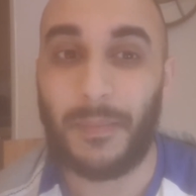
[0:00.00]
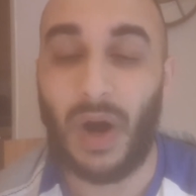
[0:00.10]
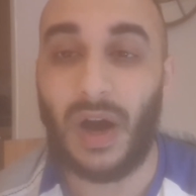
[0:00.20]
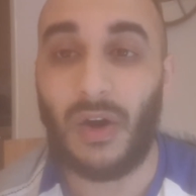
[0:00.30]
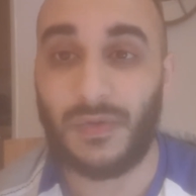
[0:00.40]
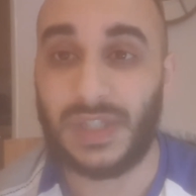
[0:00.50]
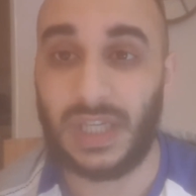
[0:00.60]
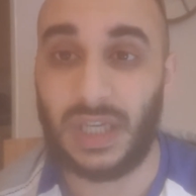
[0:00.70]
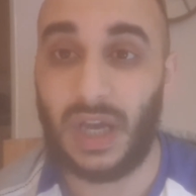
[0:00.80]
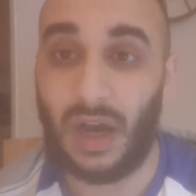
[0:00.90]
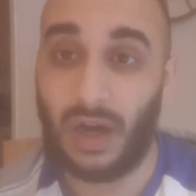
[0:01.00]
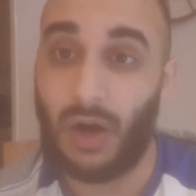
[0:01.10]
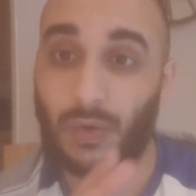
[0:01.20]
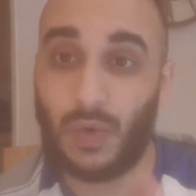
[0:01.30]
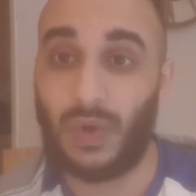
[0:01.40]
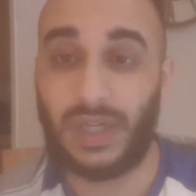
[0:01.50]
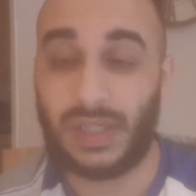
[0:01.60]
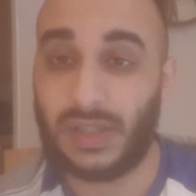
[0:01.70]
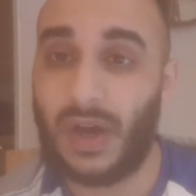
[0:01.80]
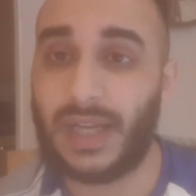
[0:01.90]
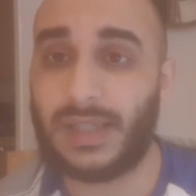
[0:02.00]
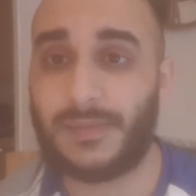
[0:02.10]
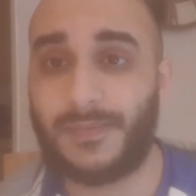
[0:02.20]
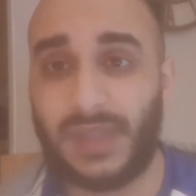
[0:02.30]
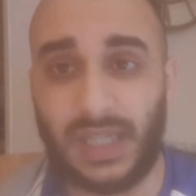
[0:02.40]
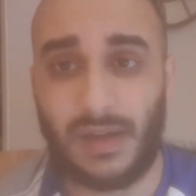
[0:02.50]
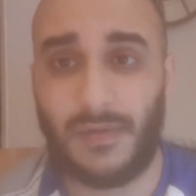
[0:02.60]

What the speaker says: but obviously cold calling aside, there's